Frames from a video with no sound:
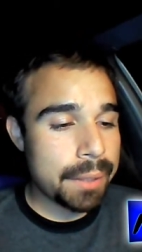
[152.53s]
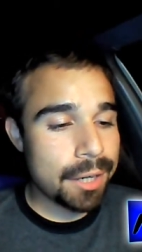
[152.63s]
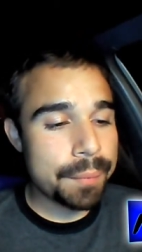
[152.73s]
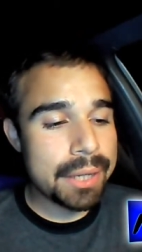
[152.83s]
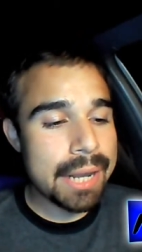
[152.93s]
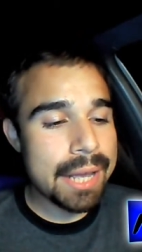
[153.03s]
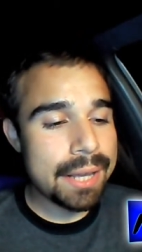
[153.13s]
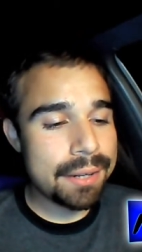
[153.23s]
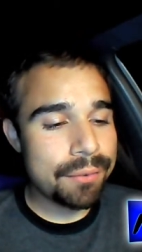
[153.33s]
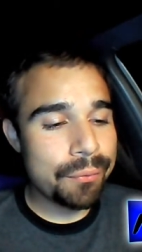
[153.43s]
Pyramid
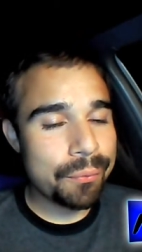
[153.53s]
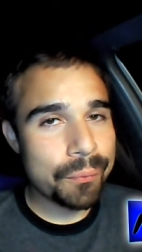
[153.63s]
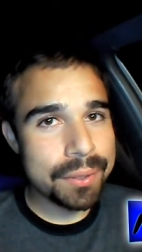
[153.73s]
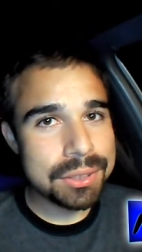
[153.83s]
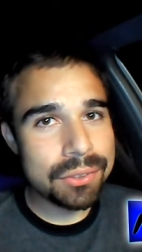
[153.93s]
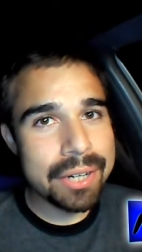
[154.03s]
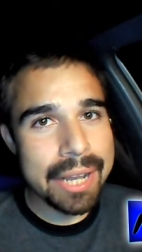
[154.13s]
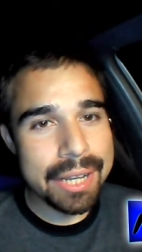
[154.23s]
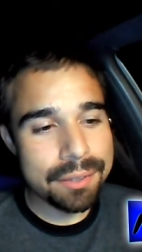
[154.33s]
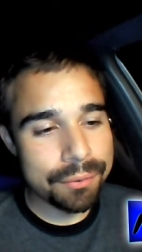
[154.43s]
Head
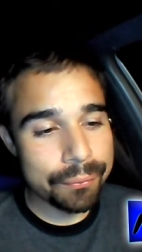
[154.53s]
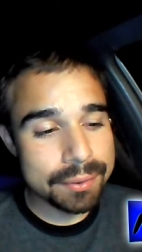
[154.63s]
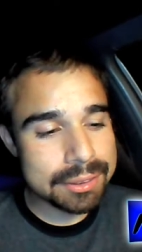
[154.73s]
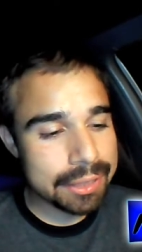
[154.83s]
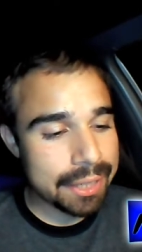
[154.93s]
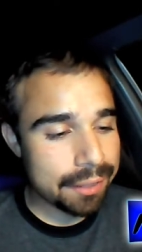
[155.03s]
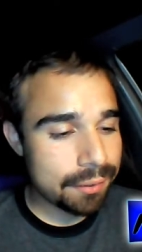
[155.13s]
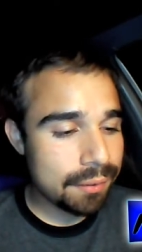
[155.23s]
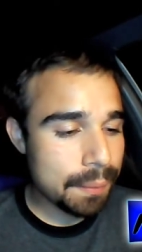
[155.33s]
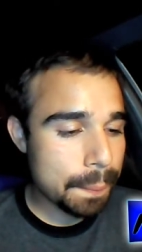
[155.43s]
138 once
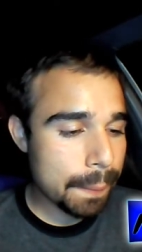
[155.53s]
again.